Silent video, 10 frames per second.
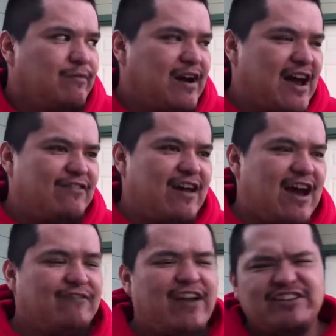but I've
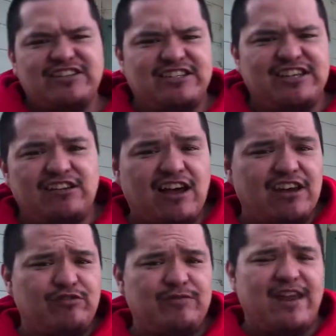I've actually seen a
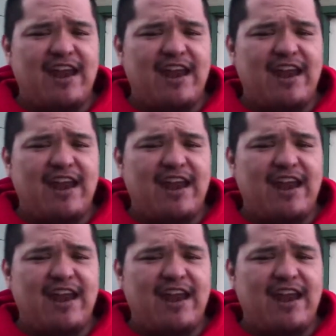lot of them that